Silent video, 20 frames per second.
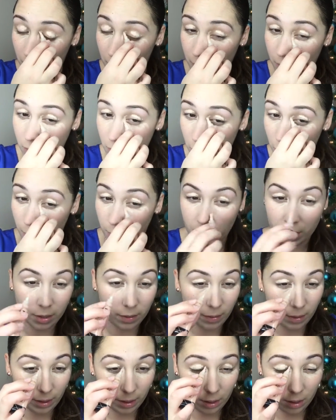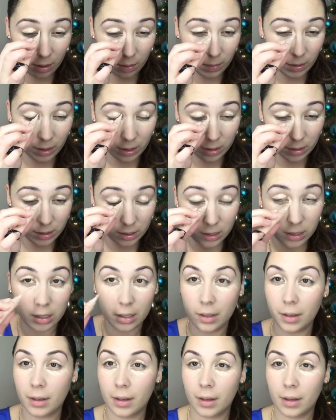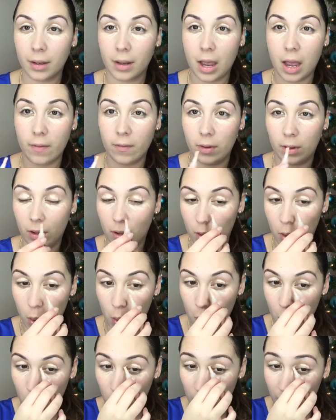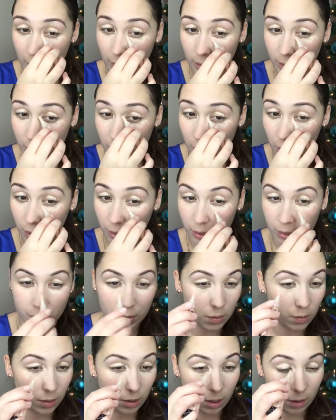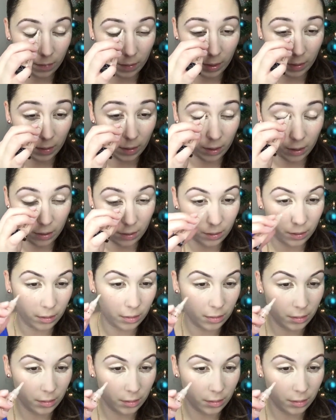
Also apply right here because have a whole lot of darkness going on right there.